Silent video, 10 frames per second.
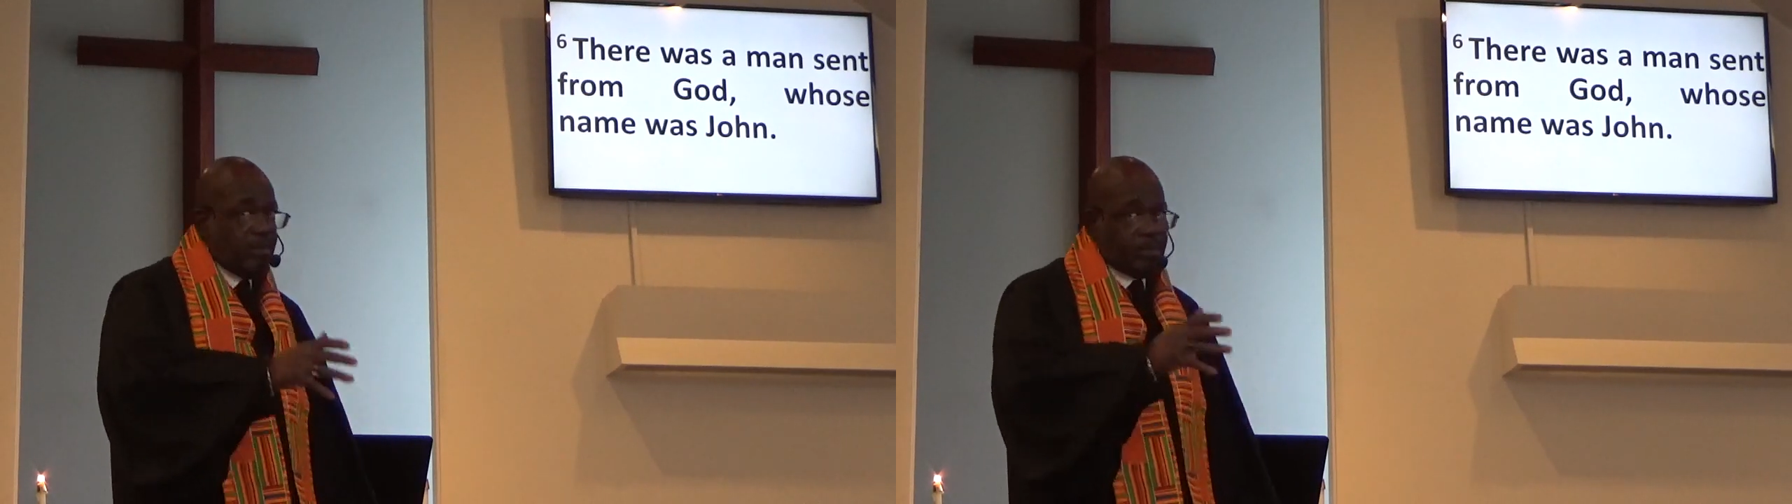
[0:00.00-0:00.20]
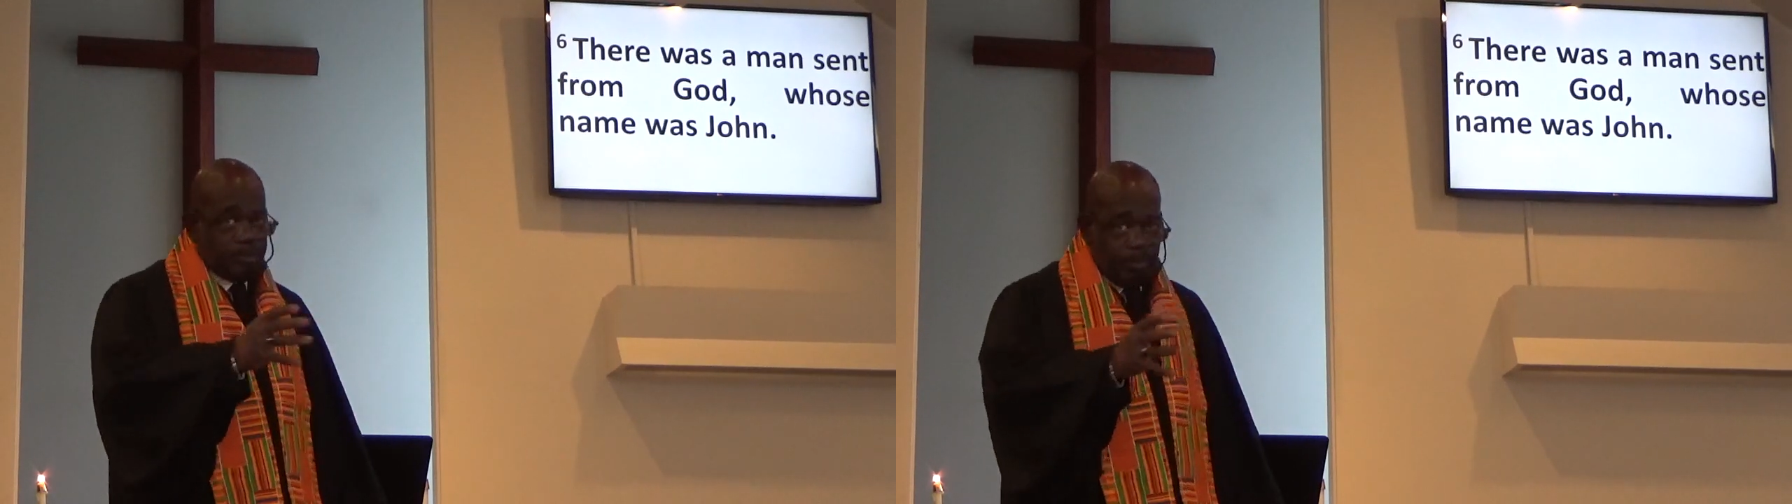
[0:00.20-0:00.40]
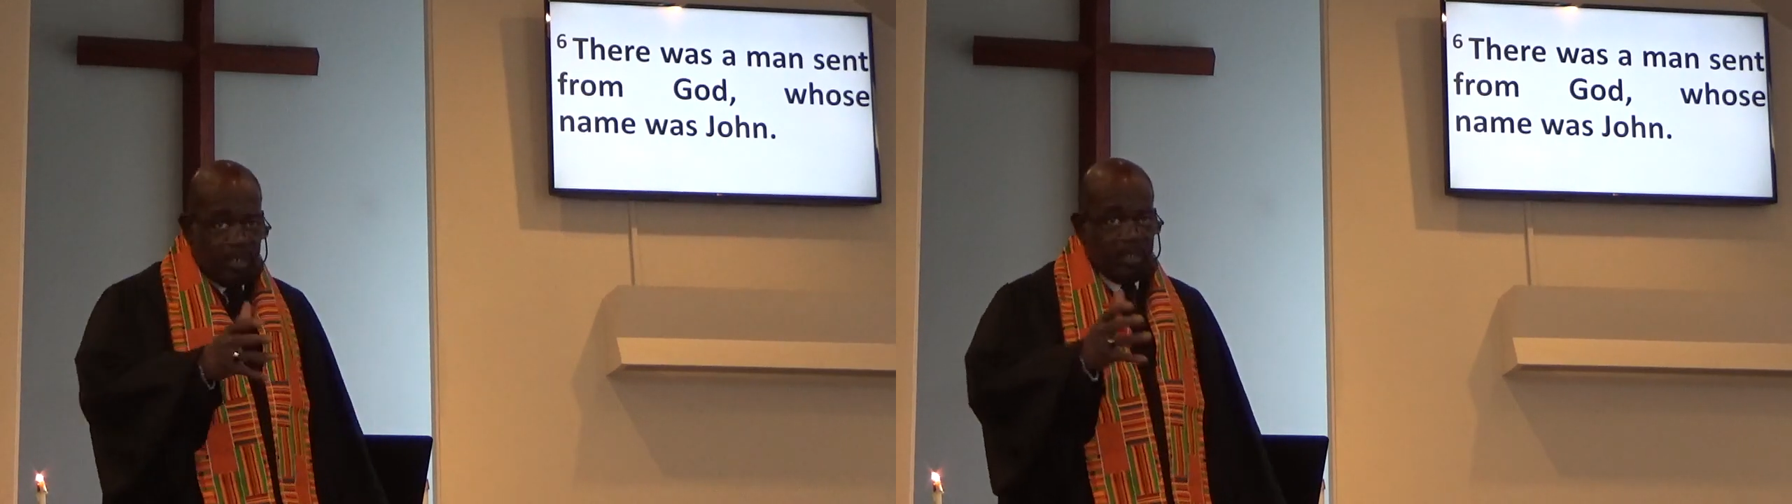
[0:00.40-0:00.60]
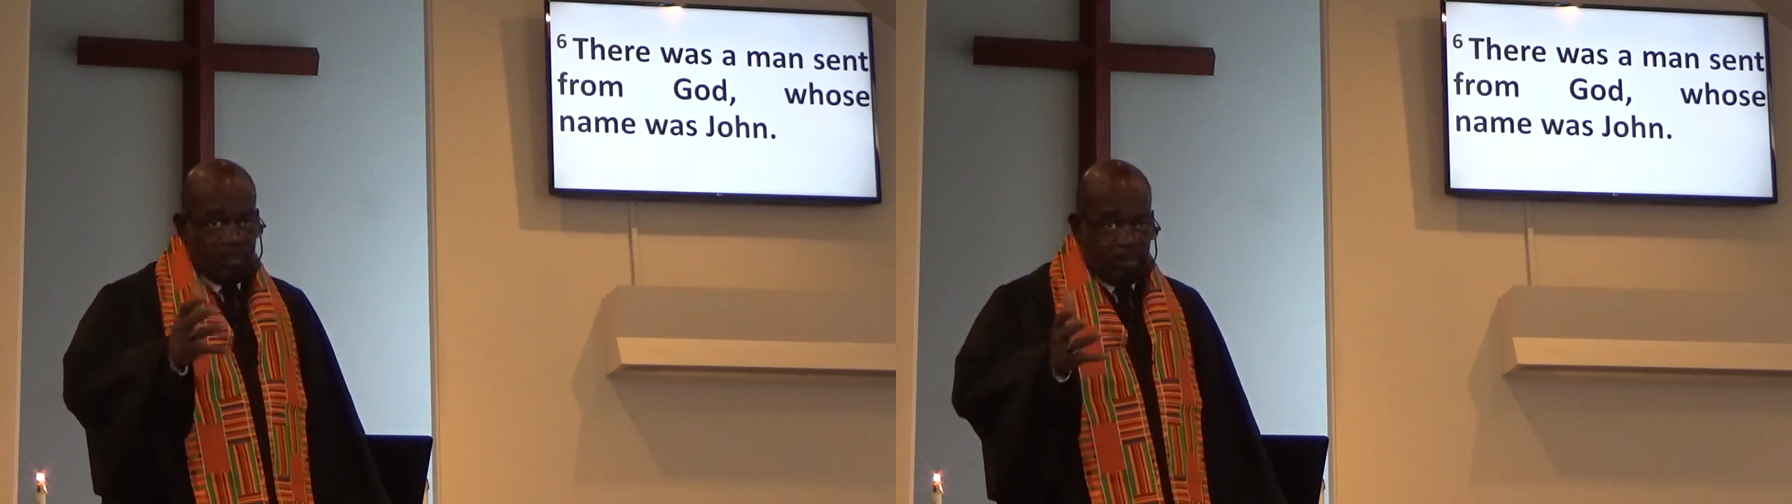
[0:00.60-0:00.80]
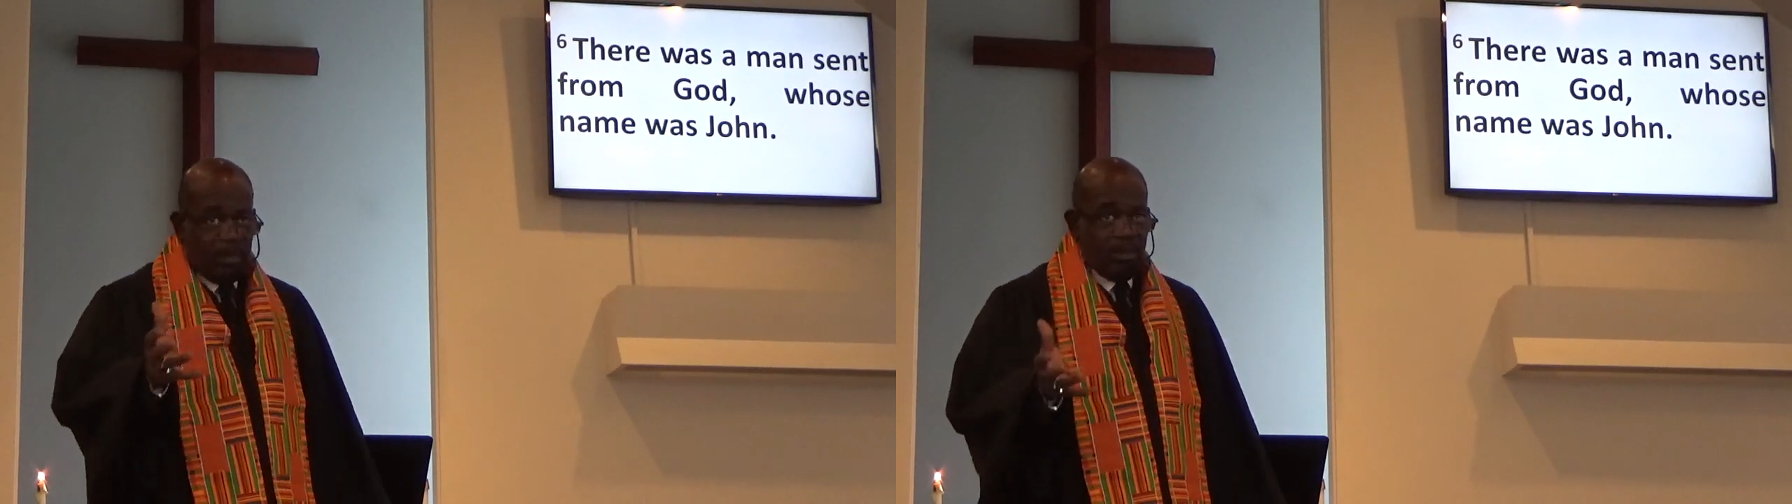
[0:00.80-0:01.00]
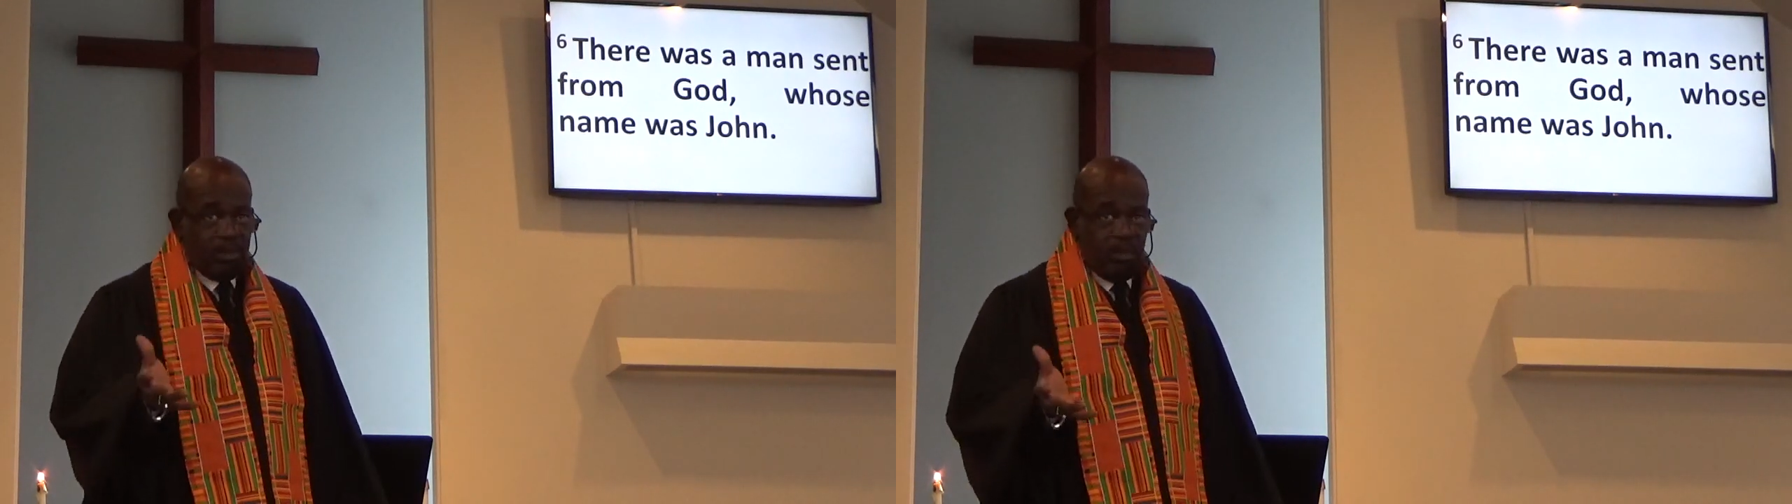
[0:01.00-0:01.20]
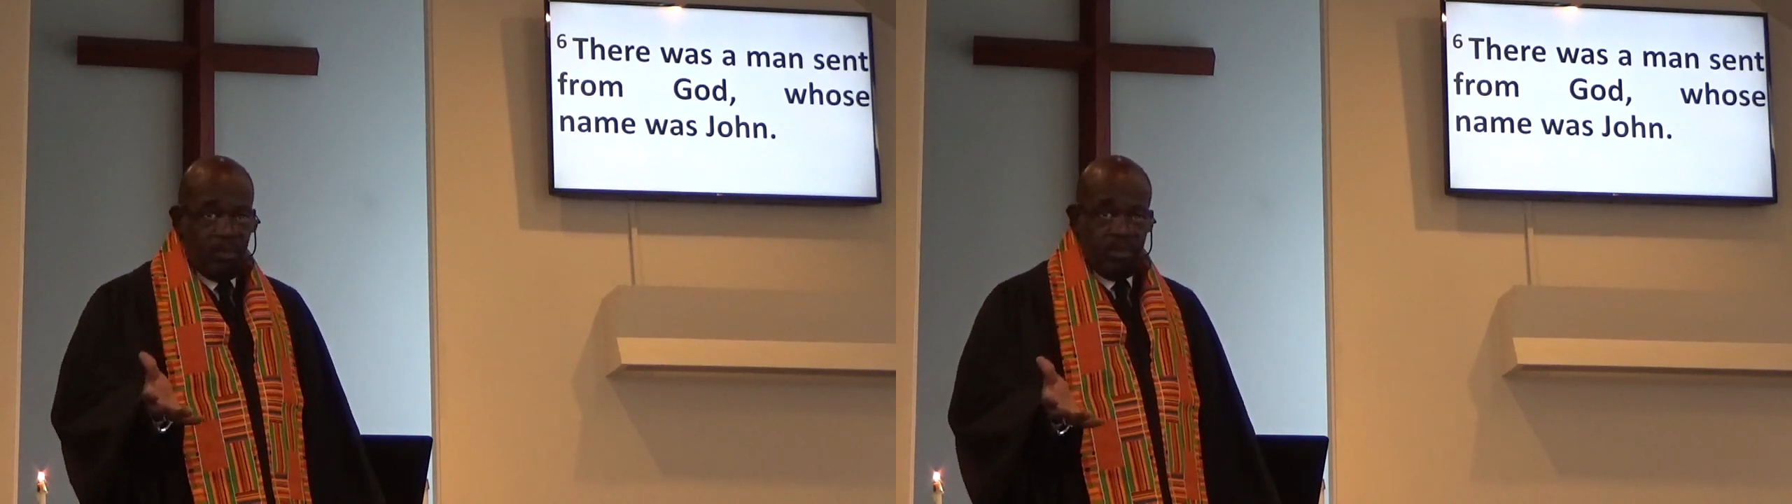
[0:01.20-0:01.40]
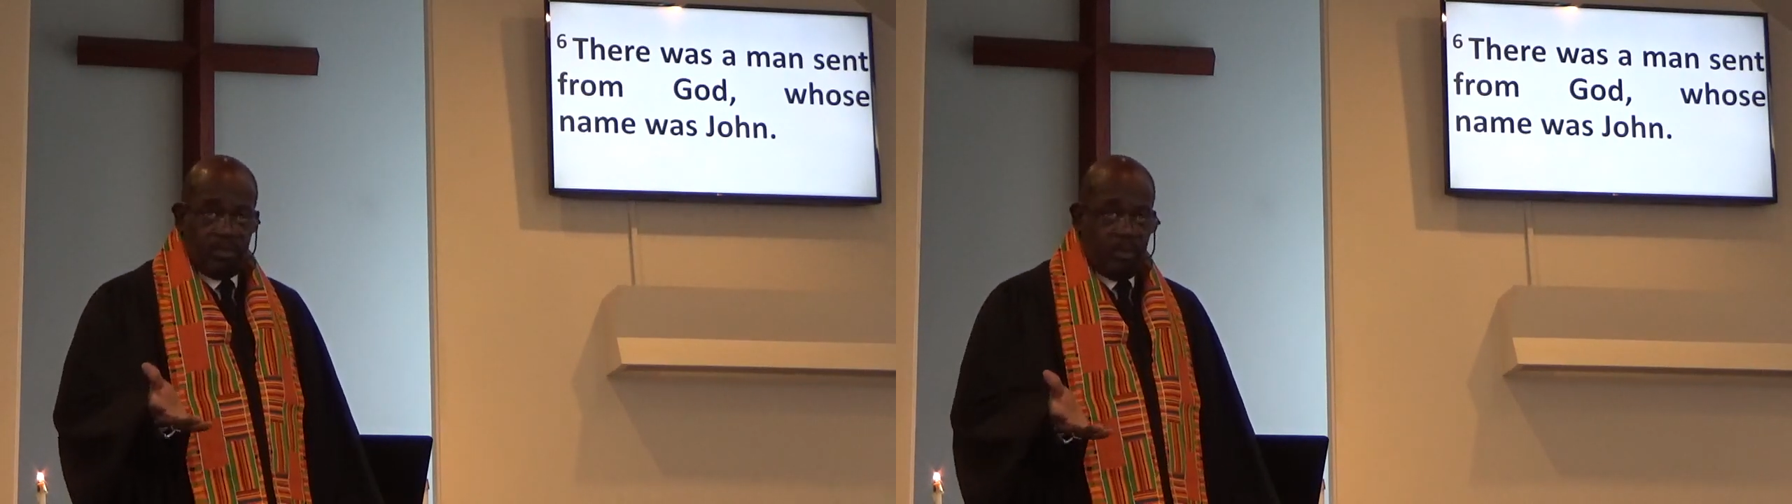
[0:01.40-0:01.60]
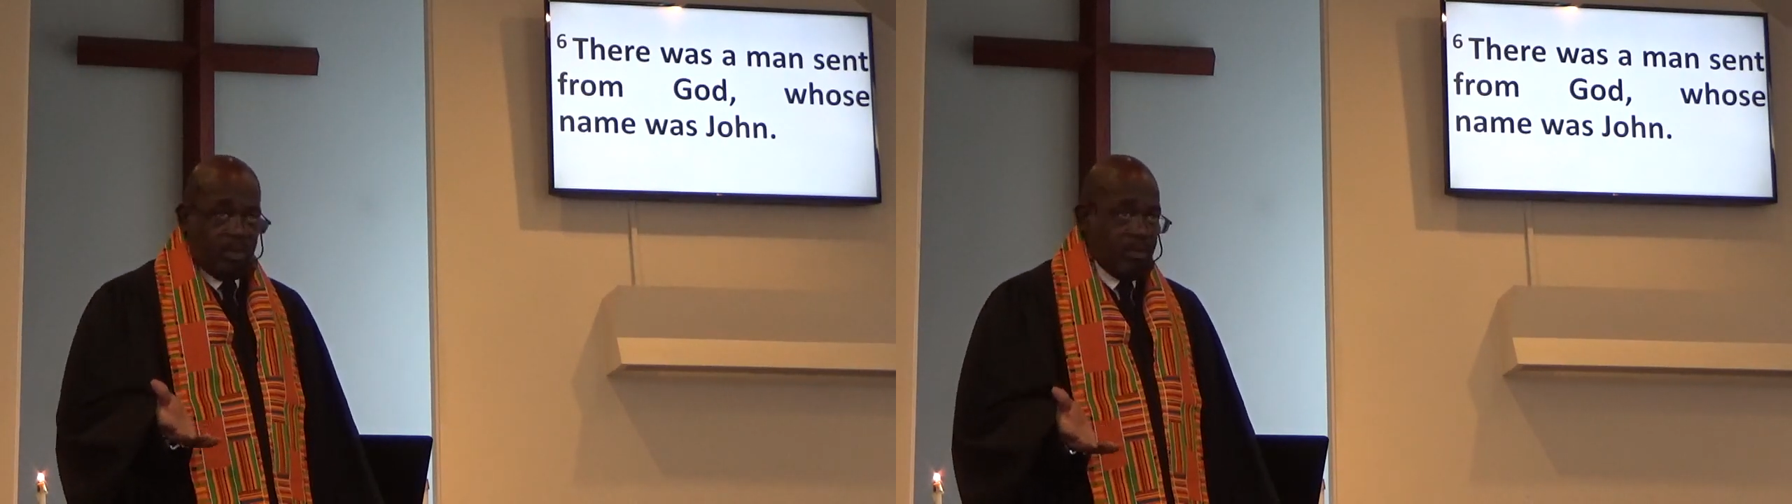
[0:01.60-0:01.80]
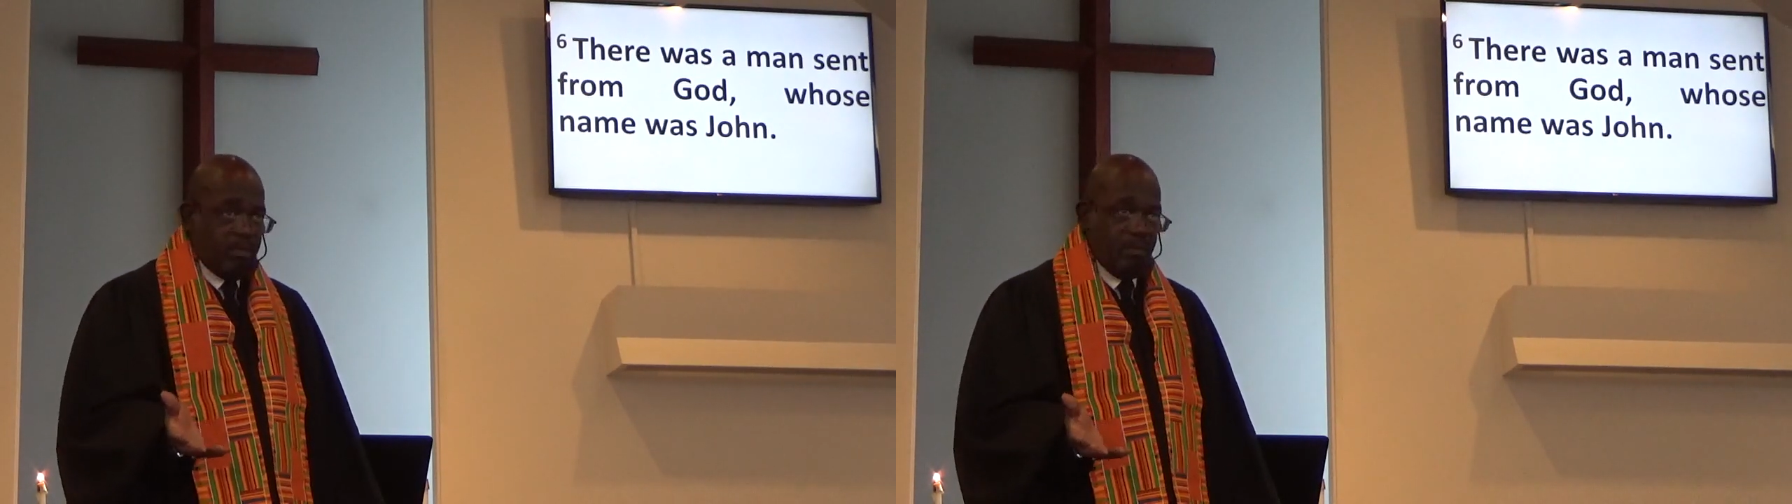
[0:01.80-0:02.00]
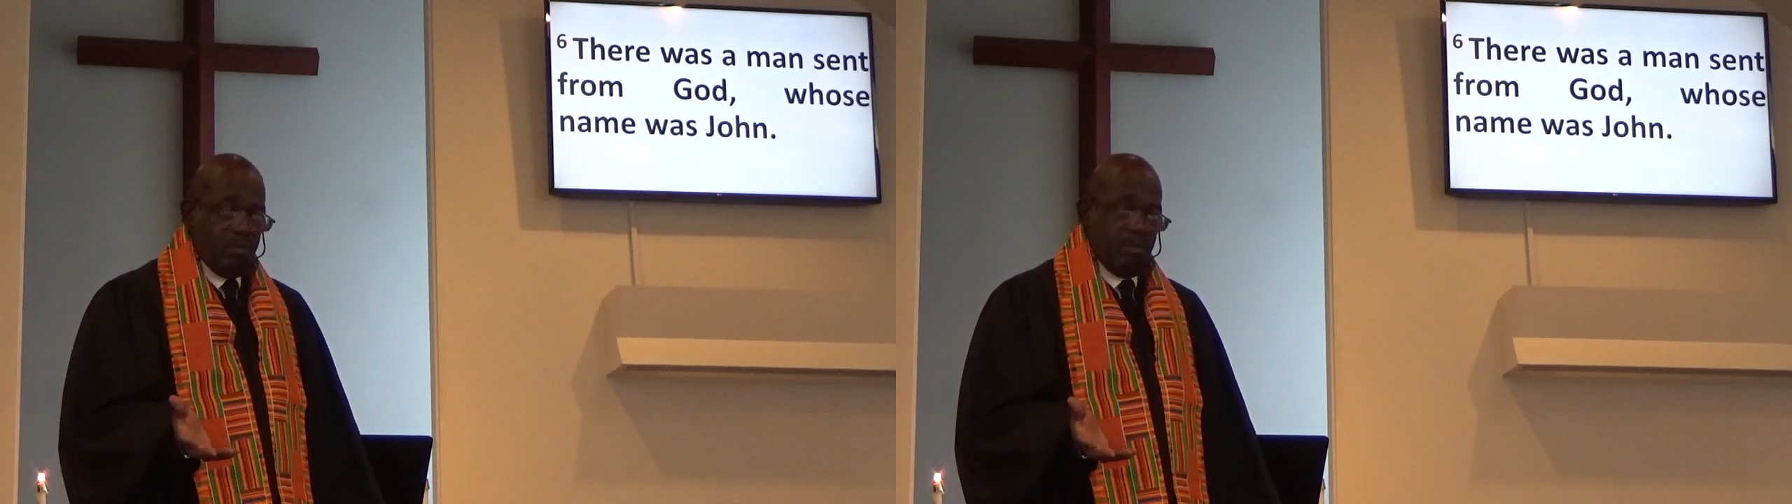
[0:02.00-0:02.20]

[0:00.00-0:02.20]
I'm speaking about you as well.